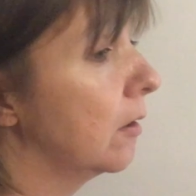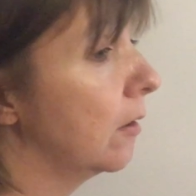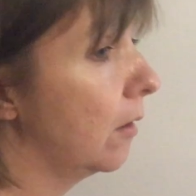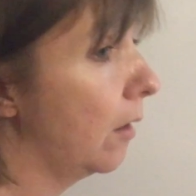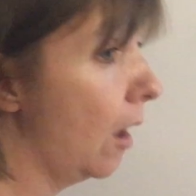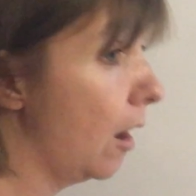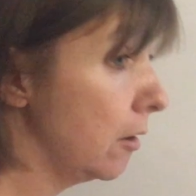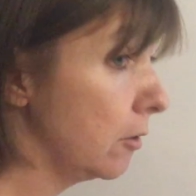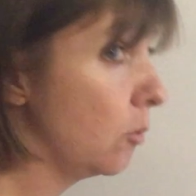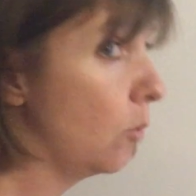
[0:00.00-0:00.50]

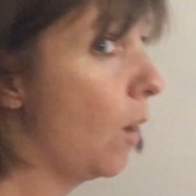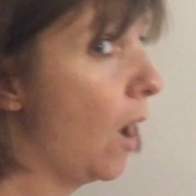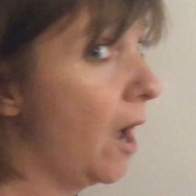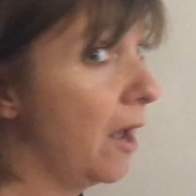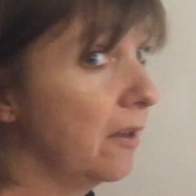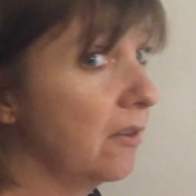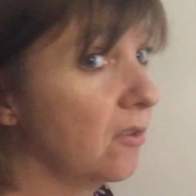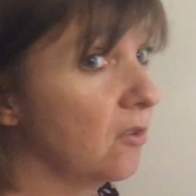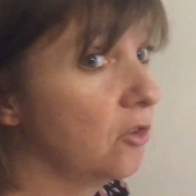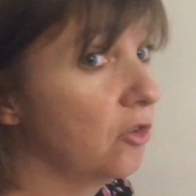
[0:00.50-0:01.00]

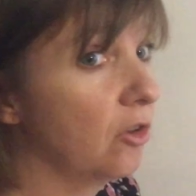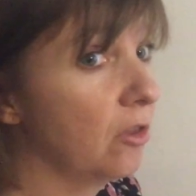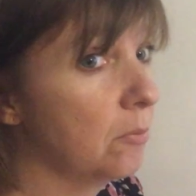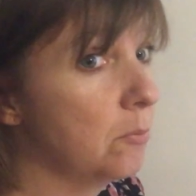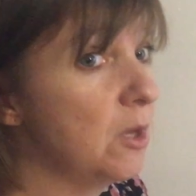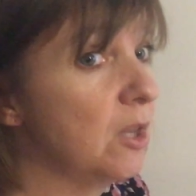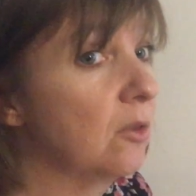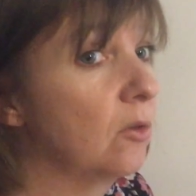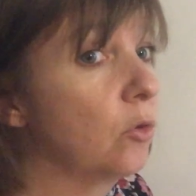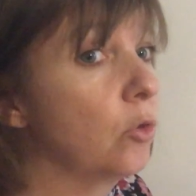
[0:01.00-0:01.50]
Clockwise just
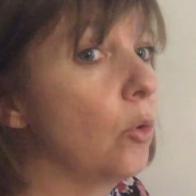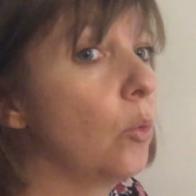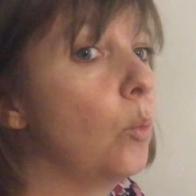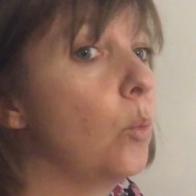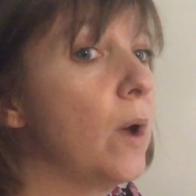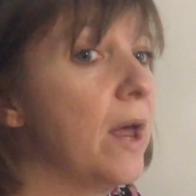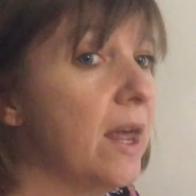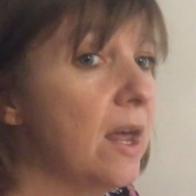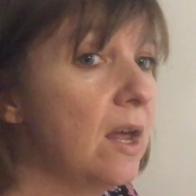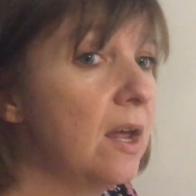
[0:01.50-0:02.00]
means the
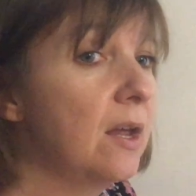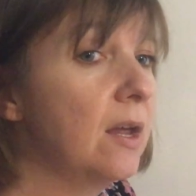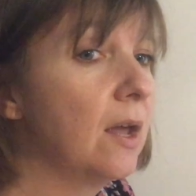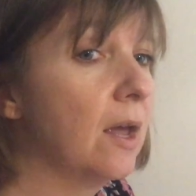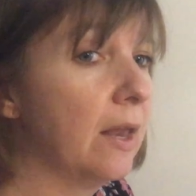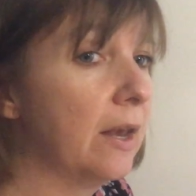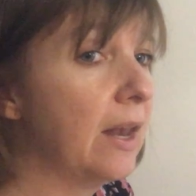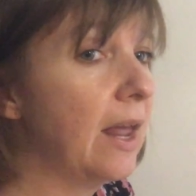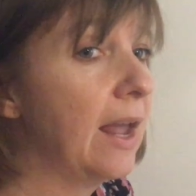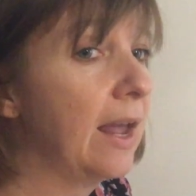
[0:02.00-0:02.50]
way
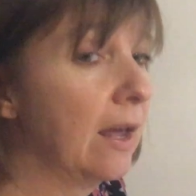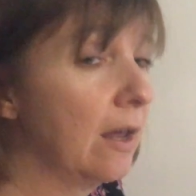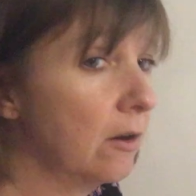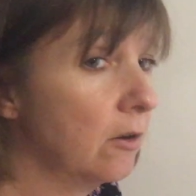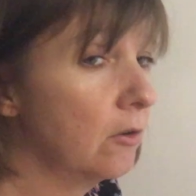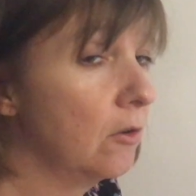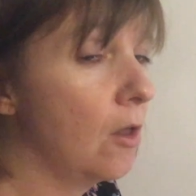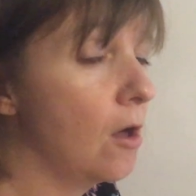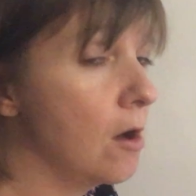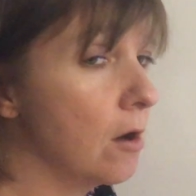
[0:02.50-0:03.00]
an
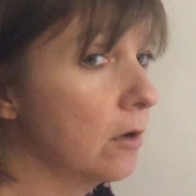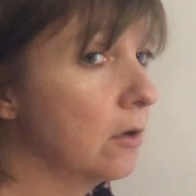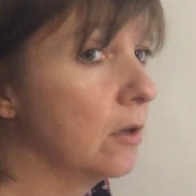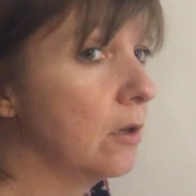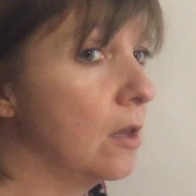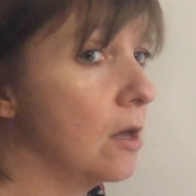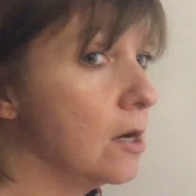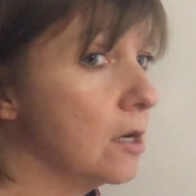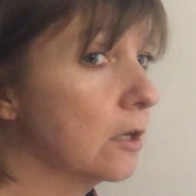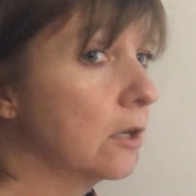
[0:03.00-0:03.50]
analog
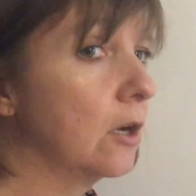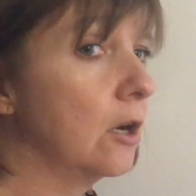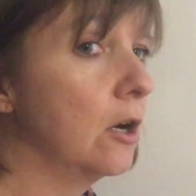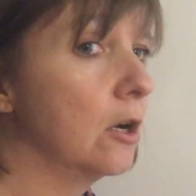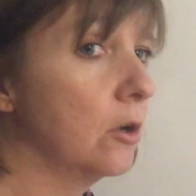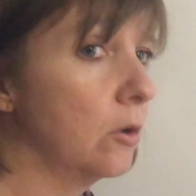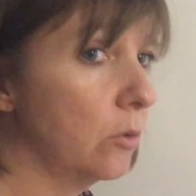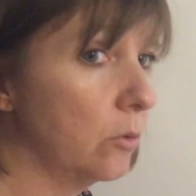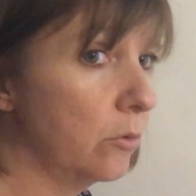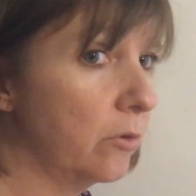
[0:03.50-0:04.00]
clock
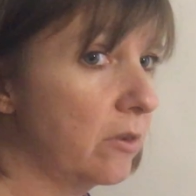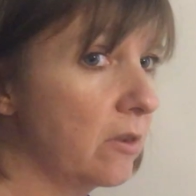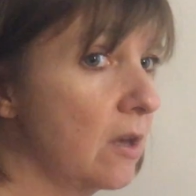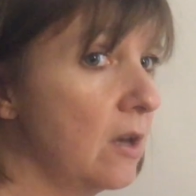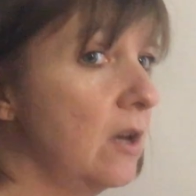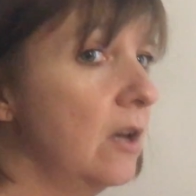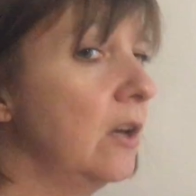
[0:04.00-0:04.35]
goes.